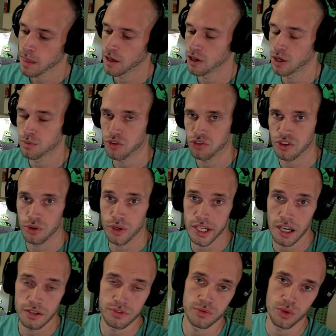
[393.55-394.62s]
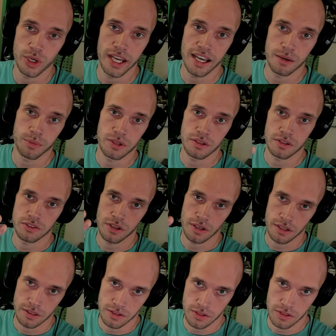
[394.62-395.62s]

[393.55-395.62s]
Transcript: Um, just going off of what happened uh,